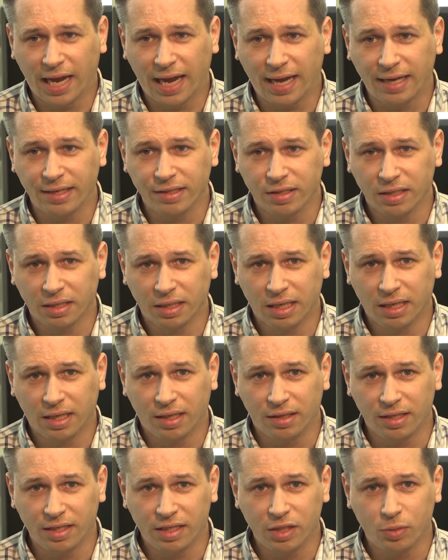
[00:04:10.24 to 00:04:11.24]
And
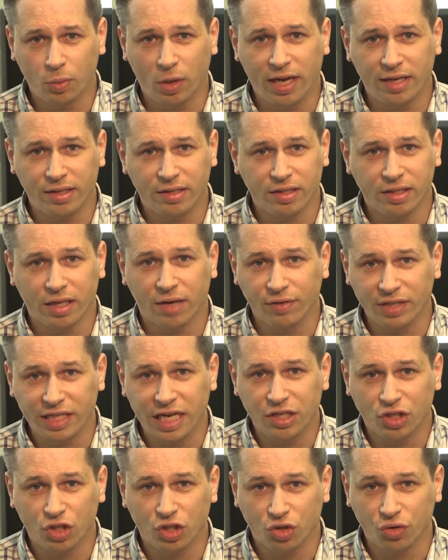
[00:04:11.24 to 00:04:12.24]
this is where Discover
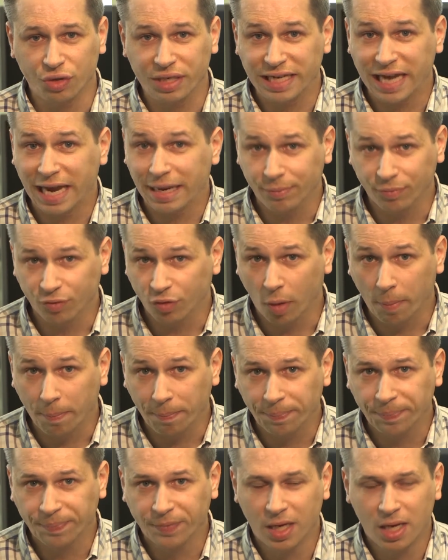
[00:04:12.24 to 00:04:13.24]
Dentistry came from.
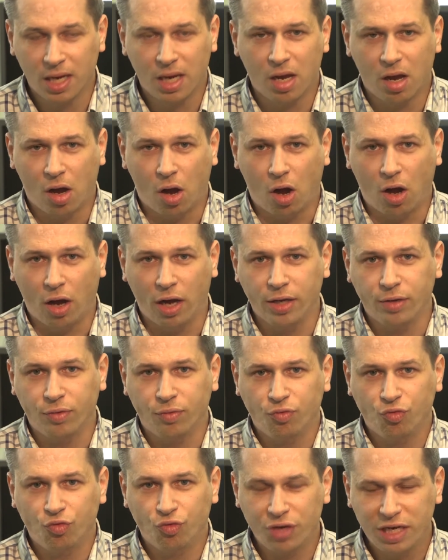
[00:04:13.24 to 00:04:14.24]
I
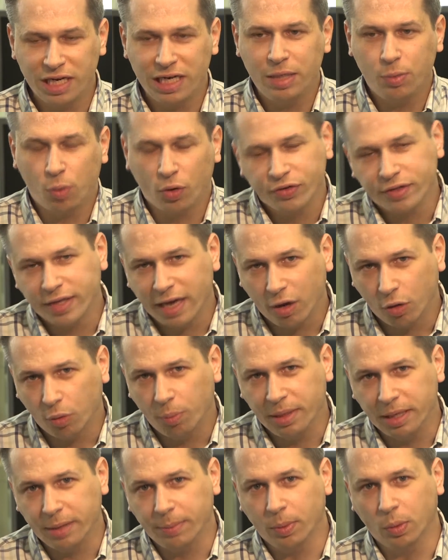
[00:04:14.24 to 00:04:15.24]
really want to
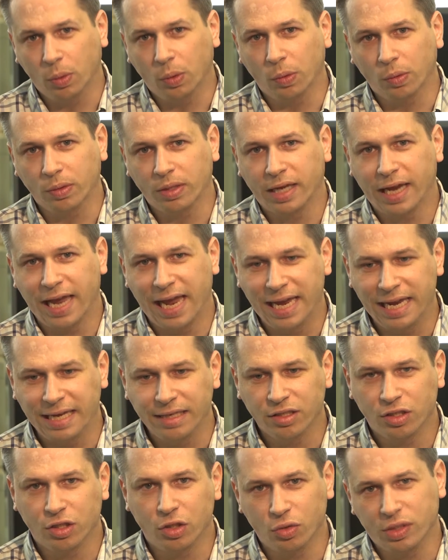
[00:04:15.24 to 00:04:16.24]
help people get
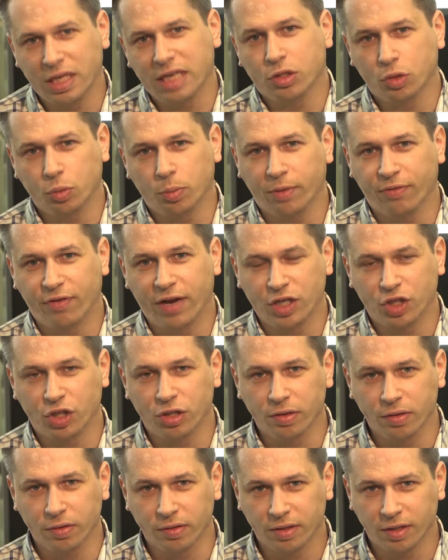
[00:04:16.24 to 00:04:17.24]
into dental
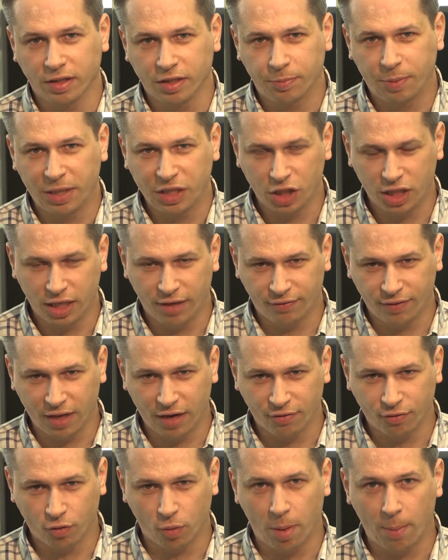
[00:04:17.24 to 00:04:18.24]
professions, especially if
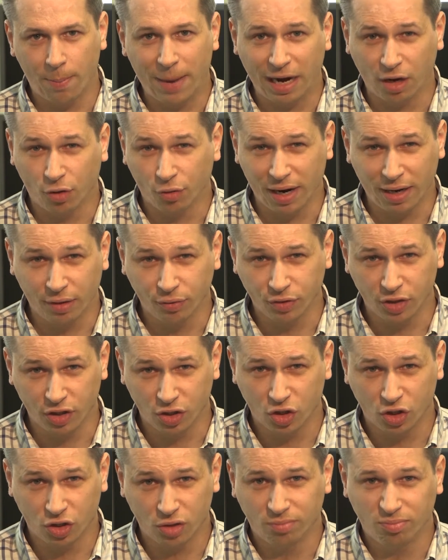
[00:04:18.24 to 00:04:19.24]
they're from a background
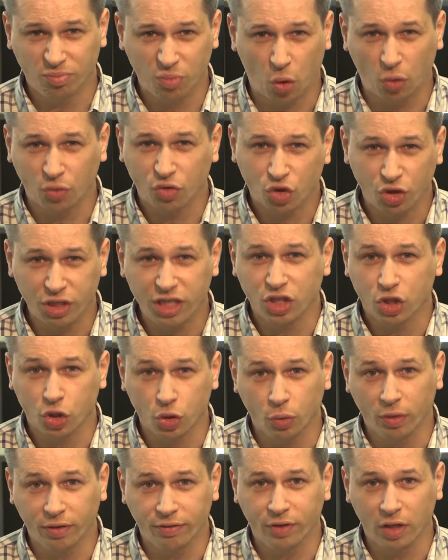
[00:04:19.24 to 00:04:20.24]
that's not
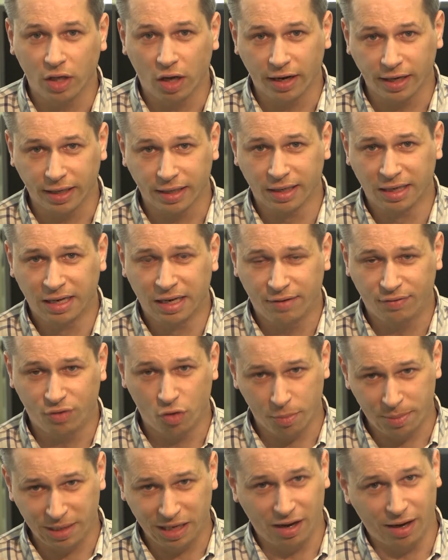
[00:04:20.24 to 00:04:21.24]
traditional, if you like.
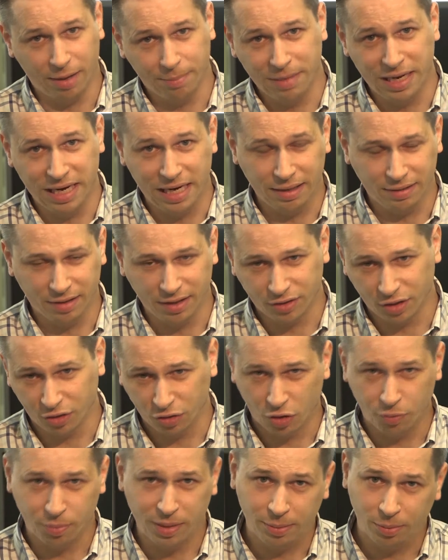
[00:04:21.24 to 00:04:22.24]
They're a bit like me, they don't
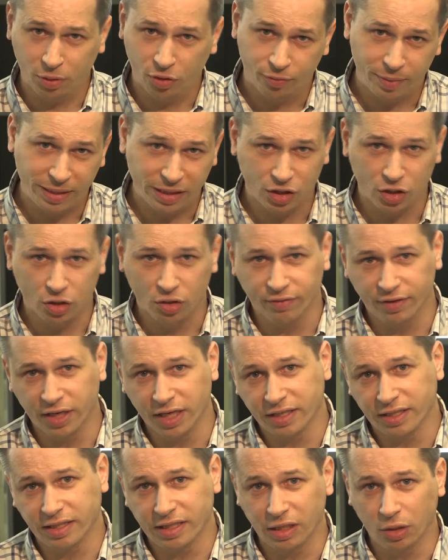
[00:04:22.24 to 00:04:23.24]
know people who've been to
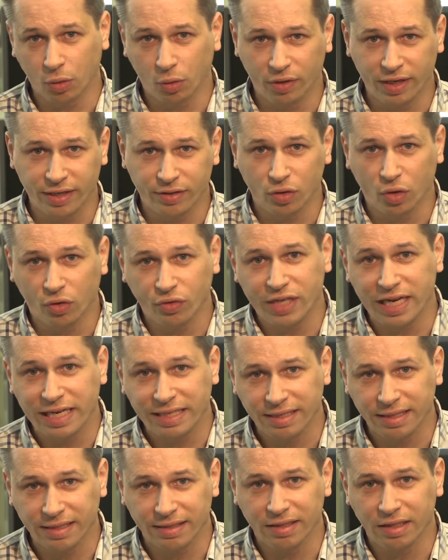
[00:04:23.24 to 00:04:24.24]
university or there's not
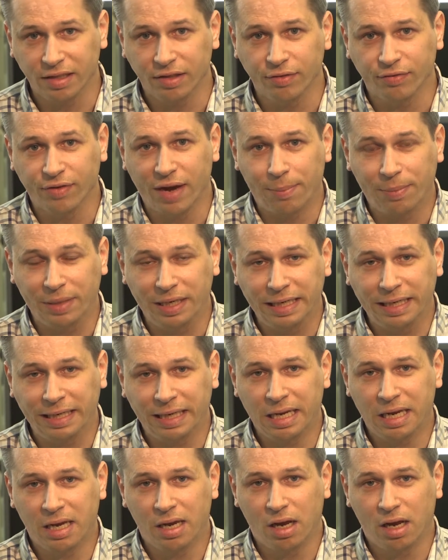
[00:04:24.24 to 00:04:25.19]
dentists in the family.